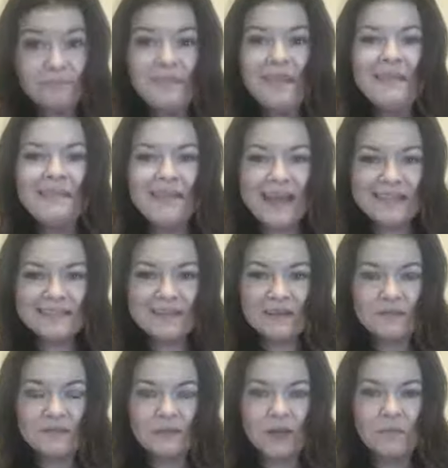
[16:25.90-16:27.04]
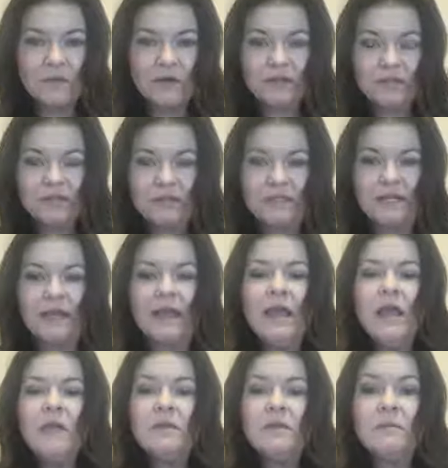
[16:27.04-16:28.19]
That sounds a lot more interesting.
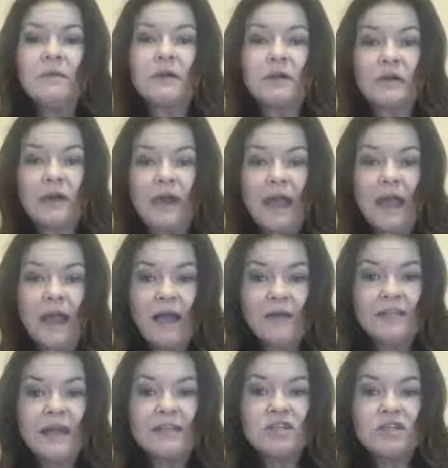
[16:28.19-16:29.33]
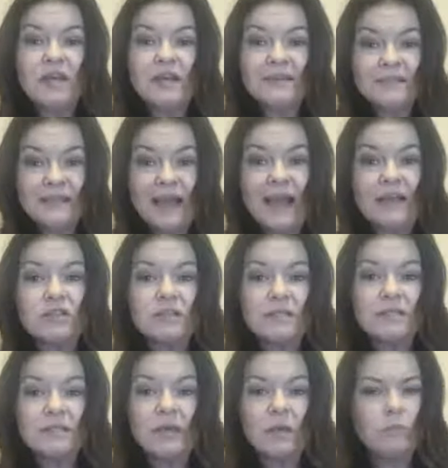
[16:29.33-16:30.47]
People are going to have that chance to actually
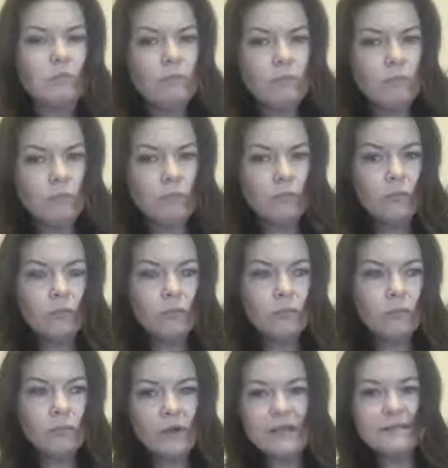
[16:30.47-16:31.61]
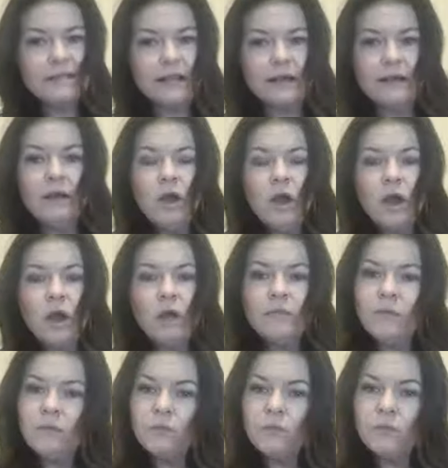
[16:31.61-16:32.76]
say, wait a second,
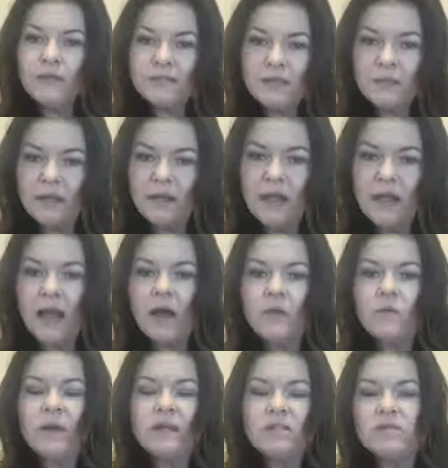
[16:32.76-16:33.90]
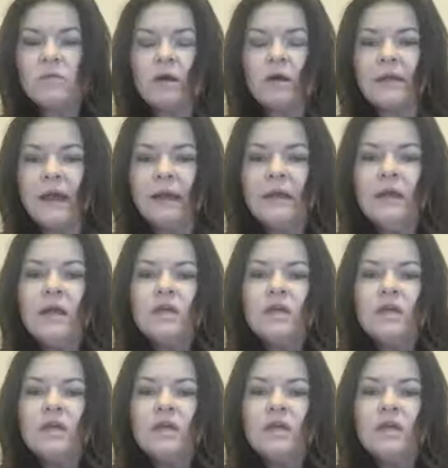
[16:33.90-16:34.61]
what does that mean? How do I do all that?